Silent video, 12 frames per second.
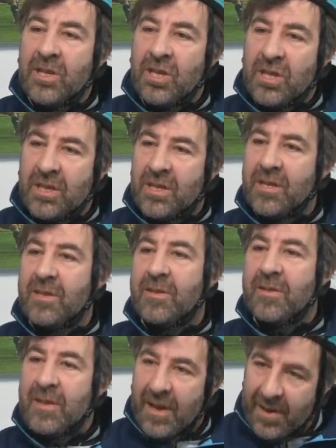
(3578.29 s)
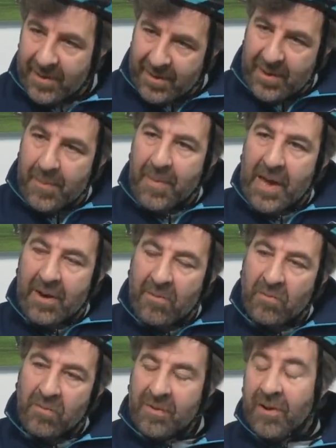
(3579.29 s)
and just, yeah
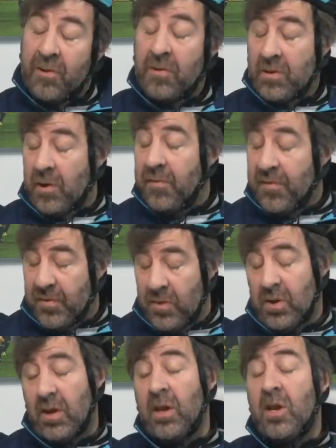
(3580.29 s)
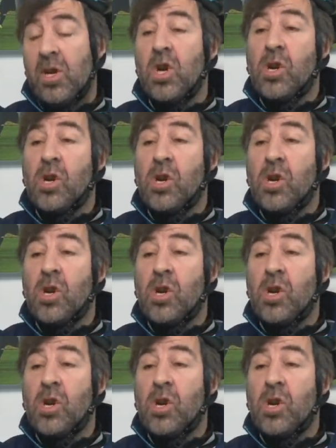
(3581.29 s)
that go go full